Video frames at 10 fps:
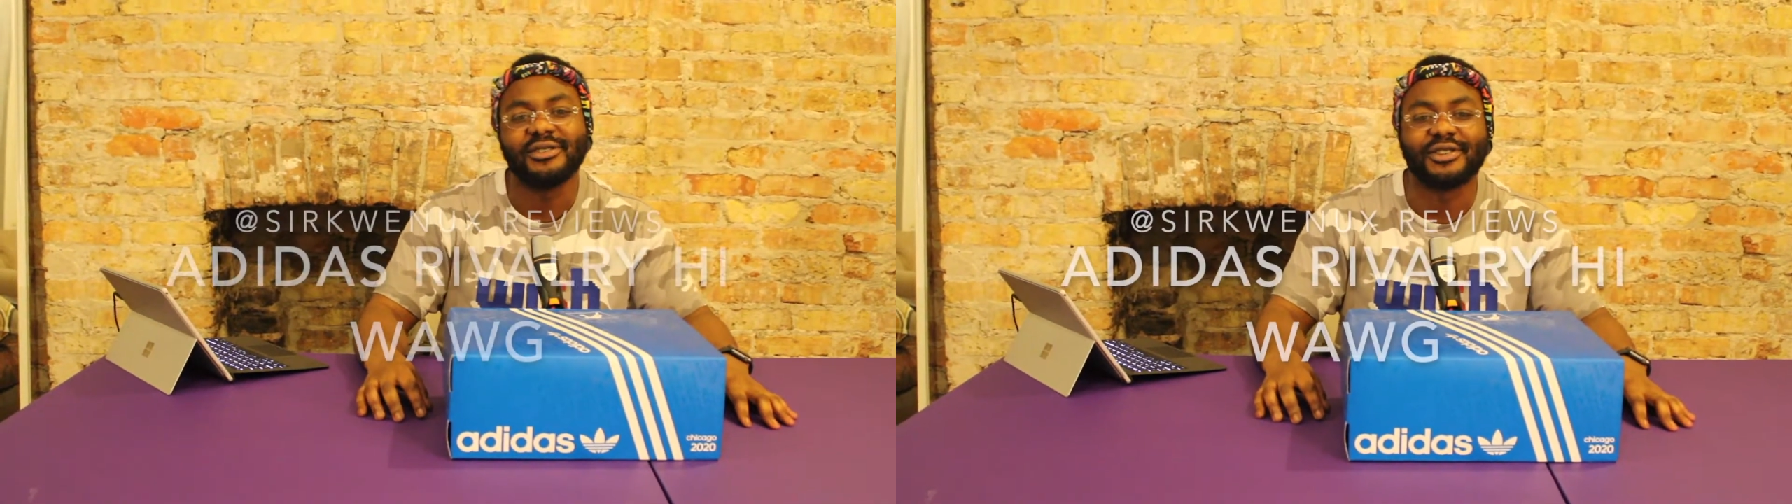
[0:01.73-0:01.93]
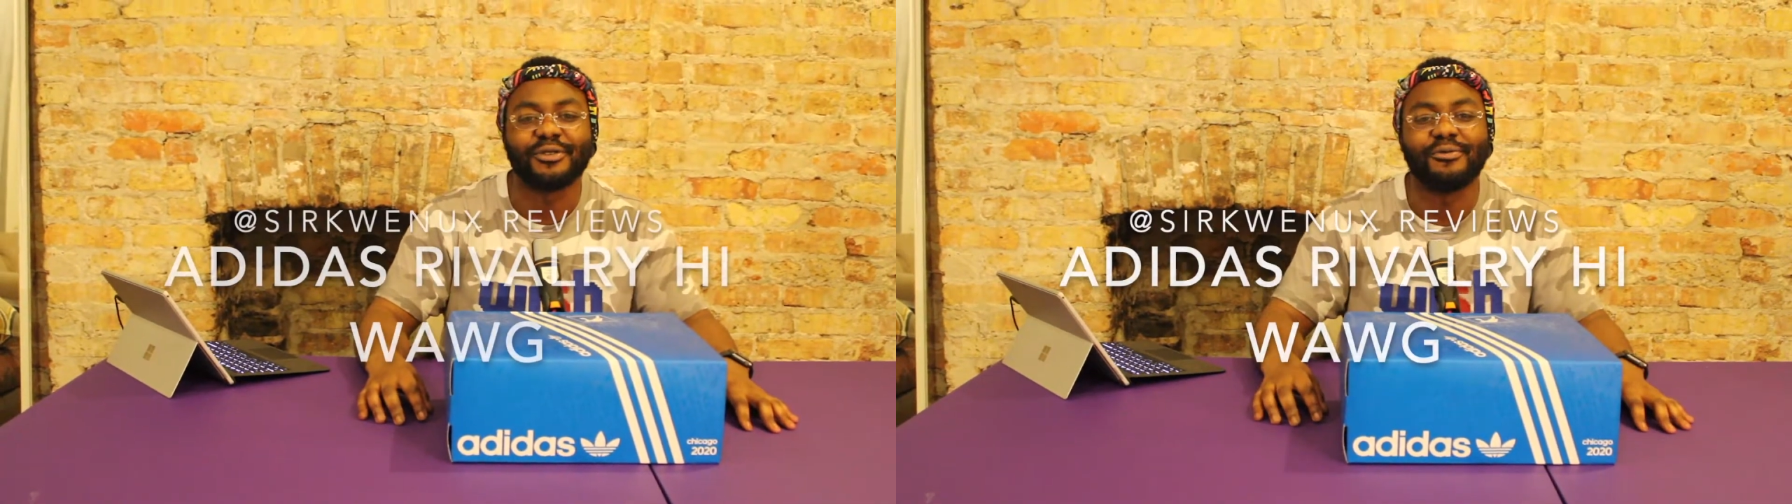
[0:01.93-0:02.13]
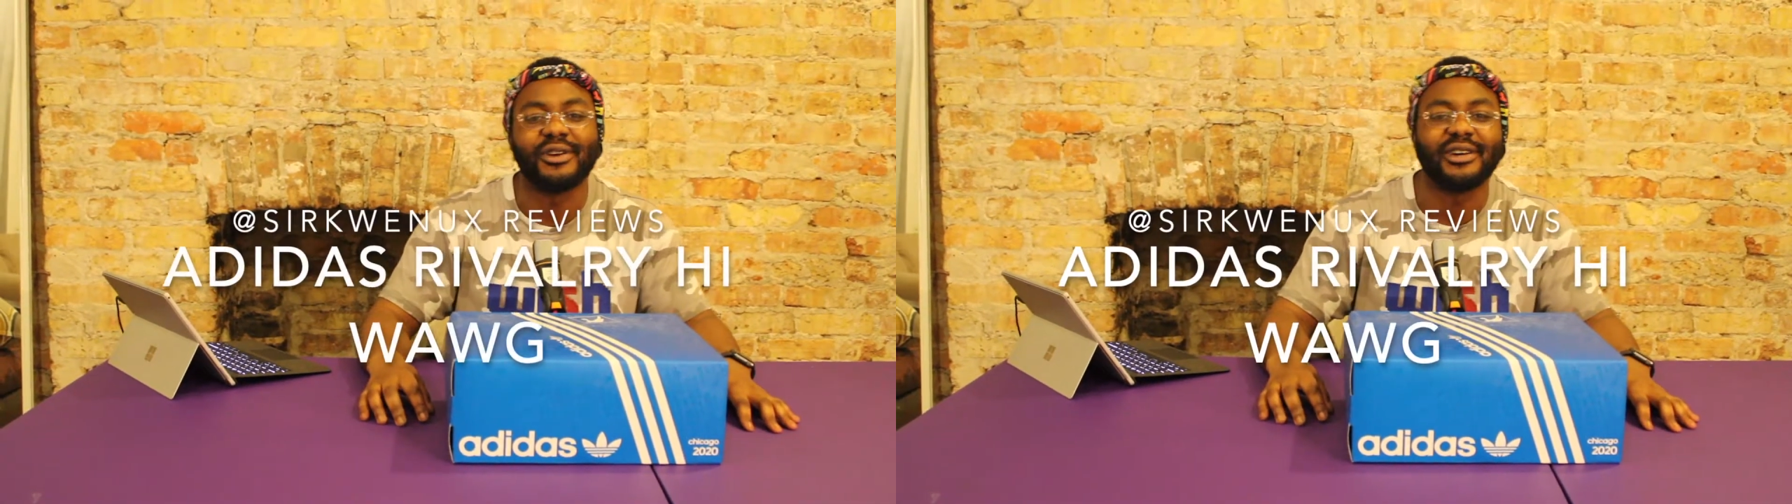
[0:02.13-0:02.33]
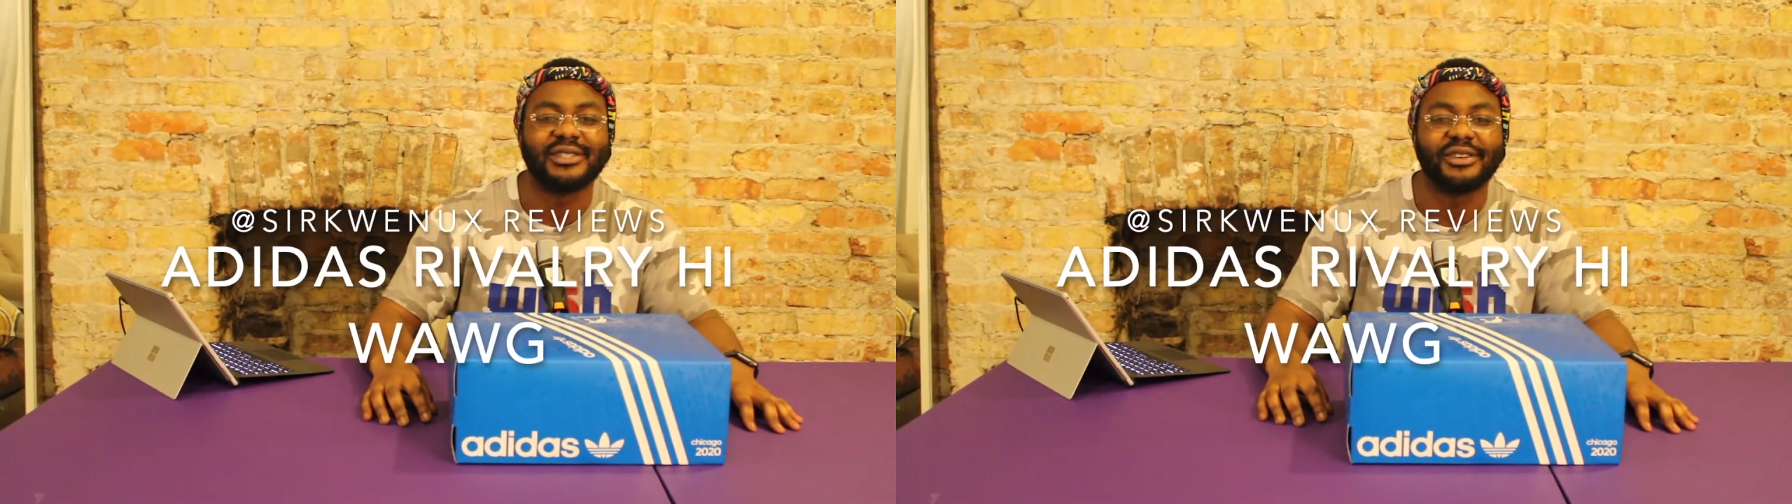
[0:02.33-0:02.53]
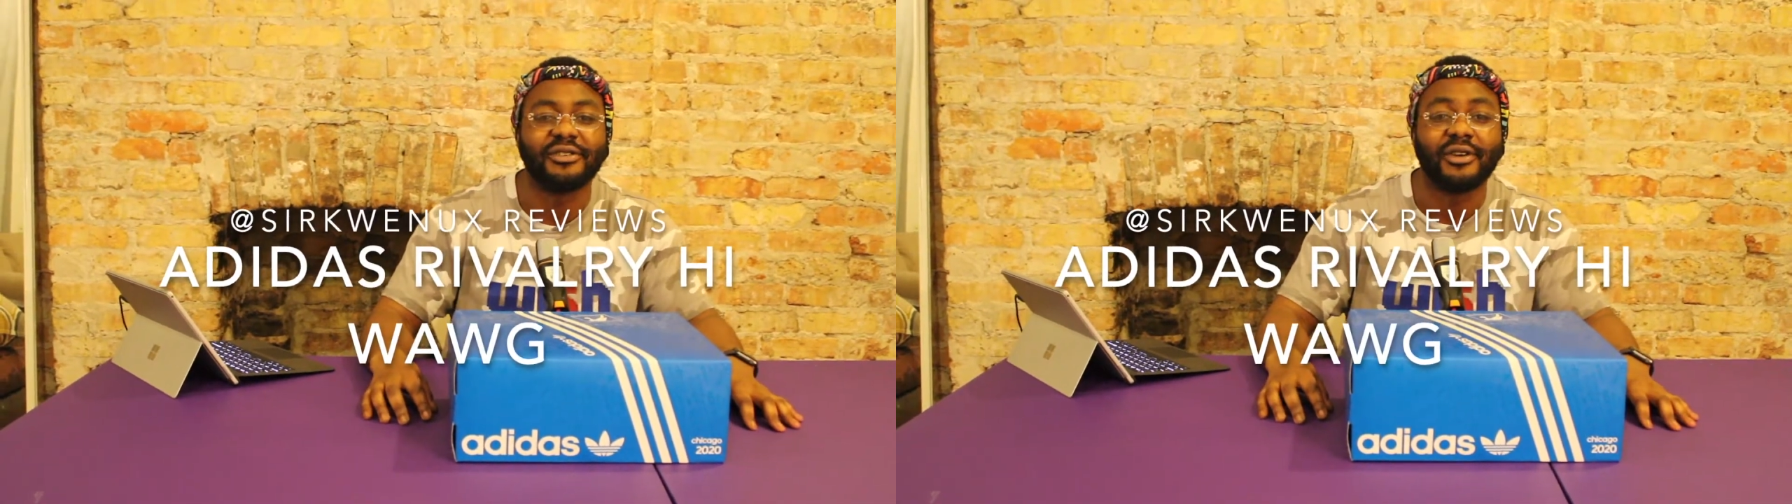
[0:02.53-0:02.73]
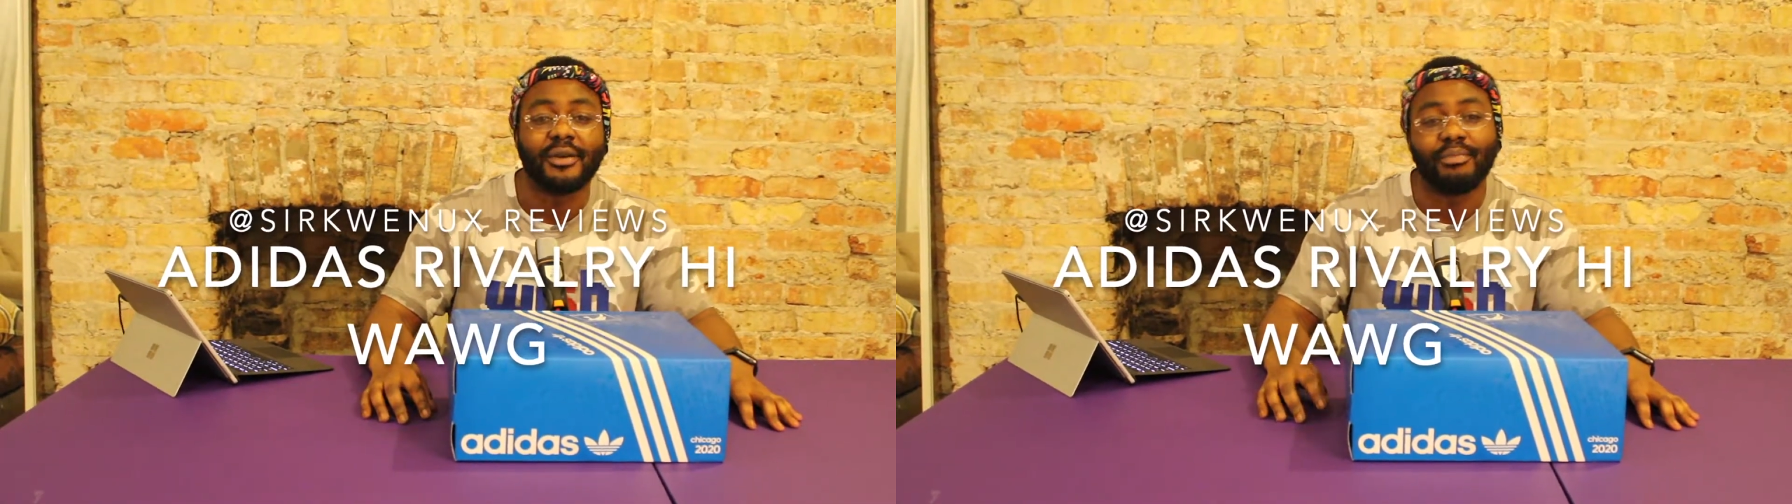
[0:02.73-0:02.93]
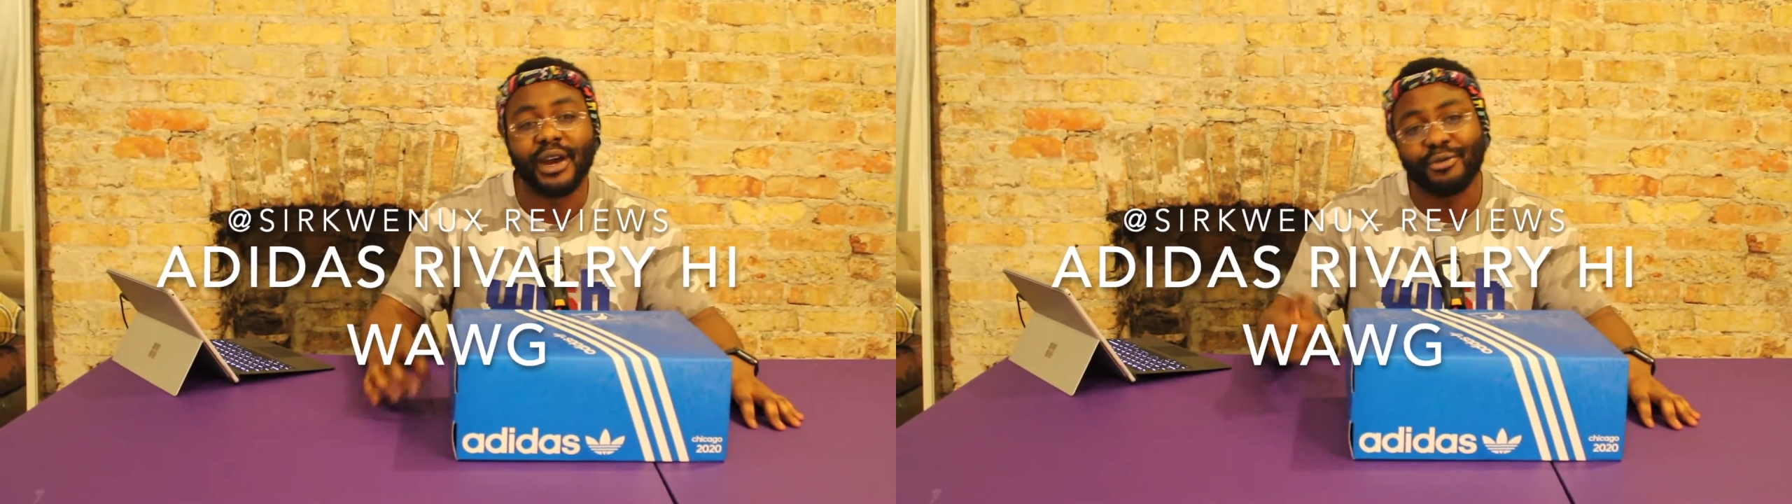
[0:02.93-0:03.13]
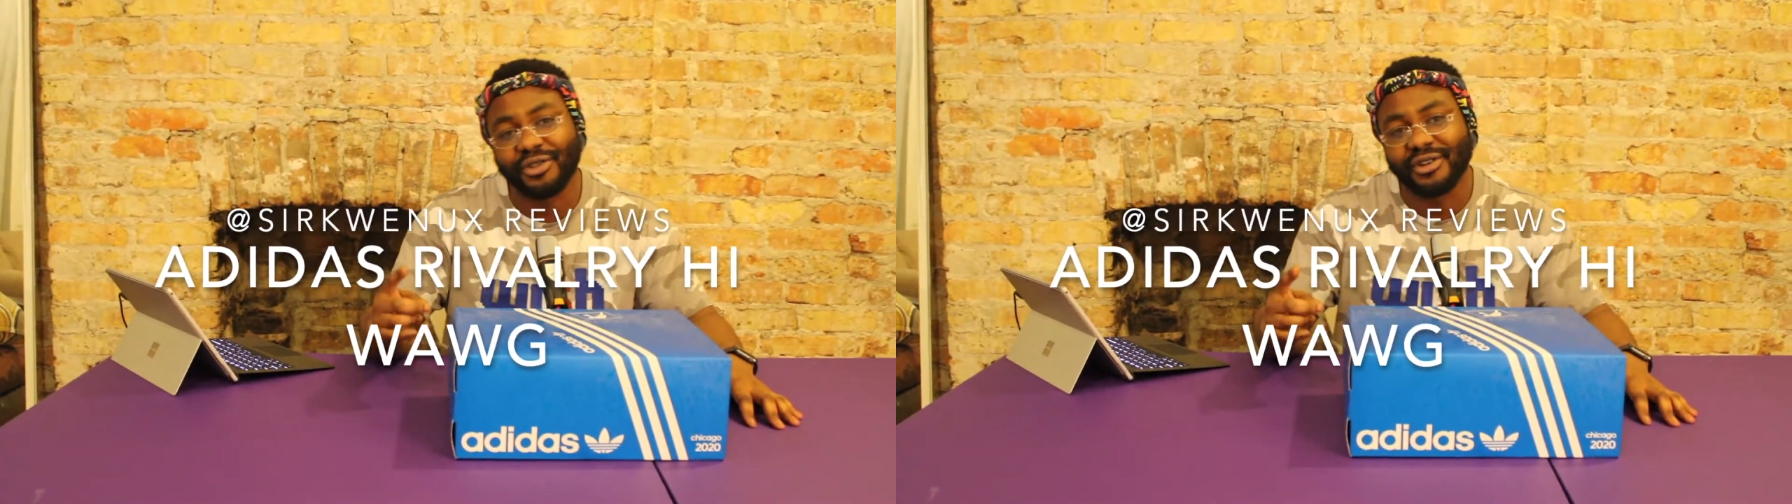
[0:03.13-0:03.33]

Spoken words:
Circle Nux here, back